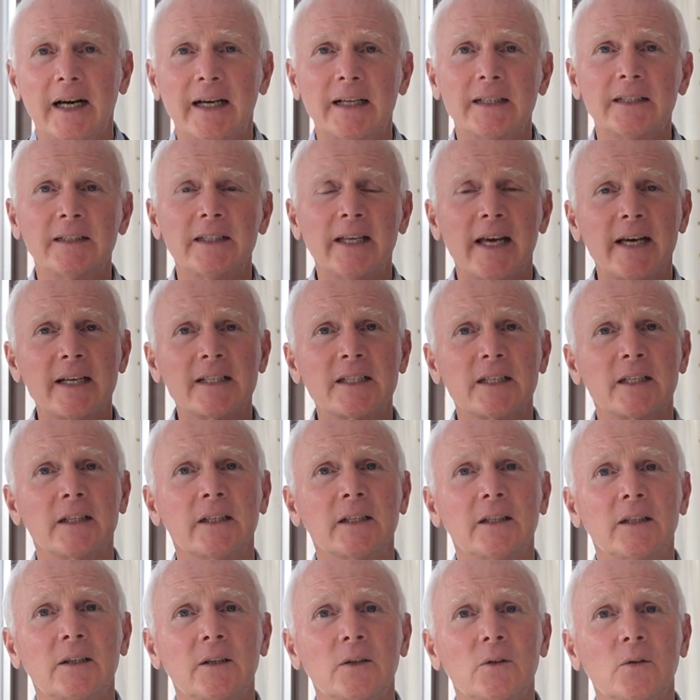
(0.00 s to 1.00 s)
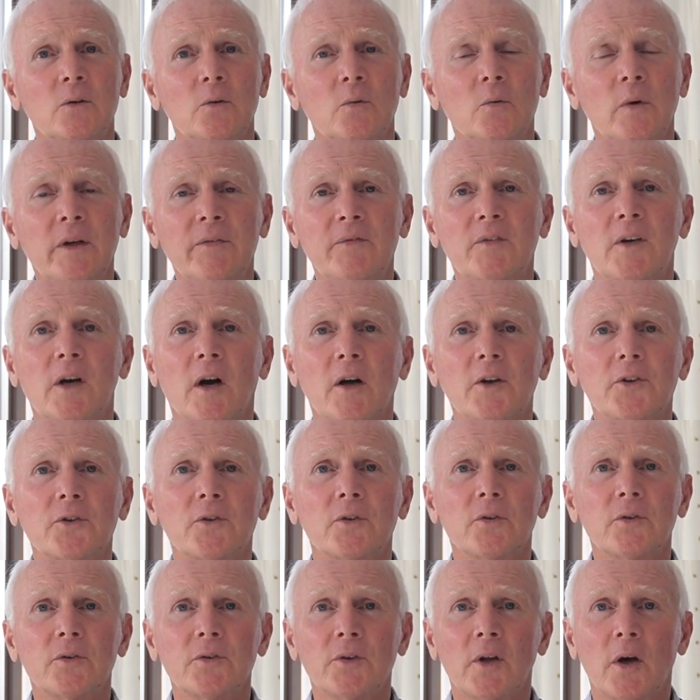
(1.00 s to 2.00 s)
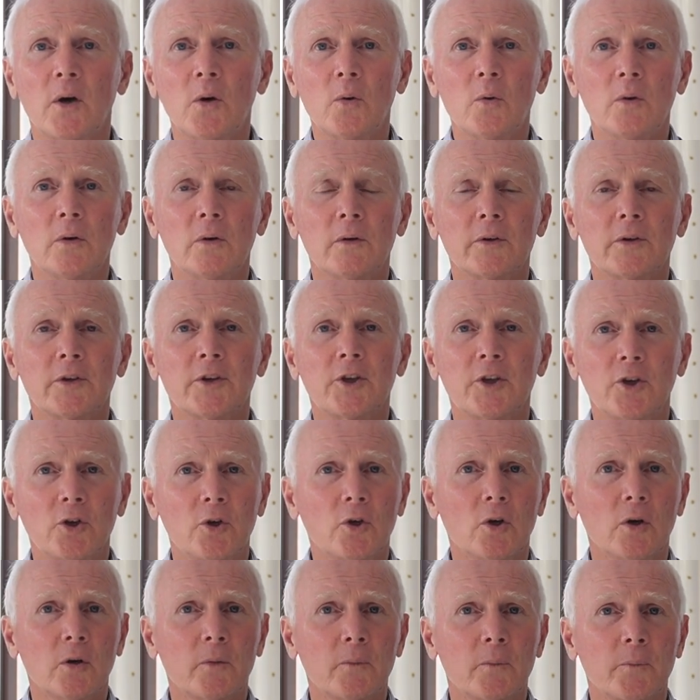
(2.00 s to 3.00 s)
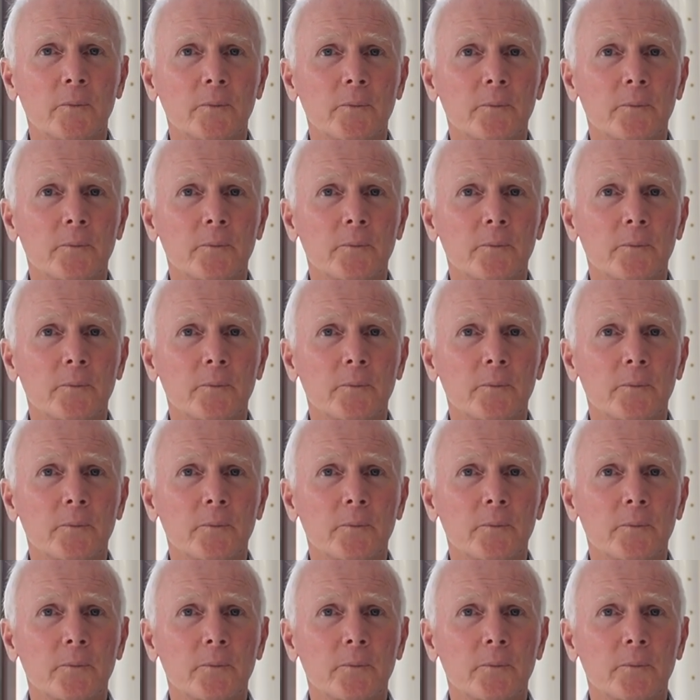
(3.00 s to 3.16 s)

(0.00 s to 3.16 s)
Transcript: And yet, we've got no cure.